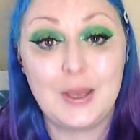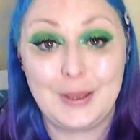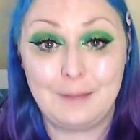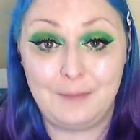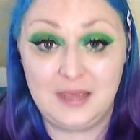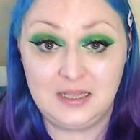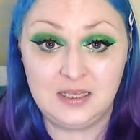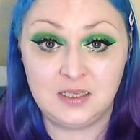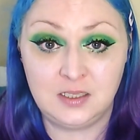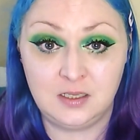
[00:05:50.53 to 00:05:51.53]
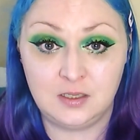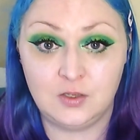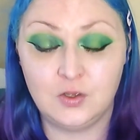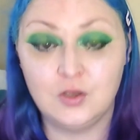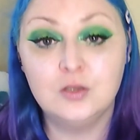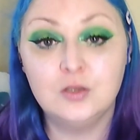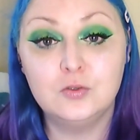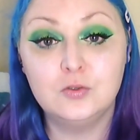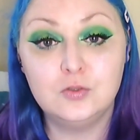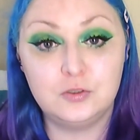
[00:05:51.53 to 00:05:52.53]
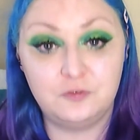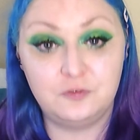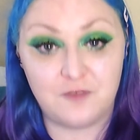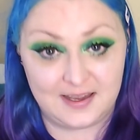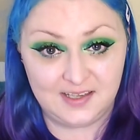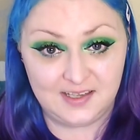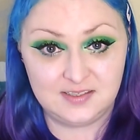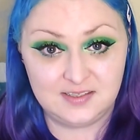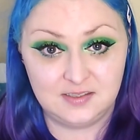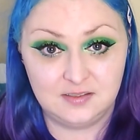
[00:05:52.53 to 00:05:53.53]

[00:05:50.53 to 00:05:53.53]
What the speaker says: opinion to fact.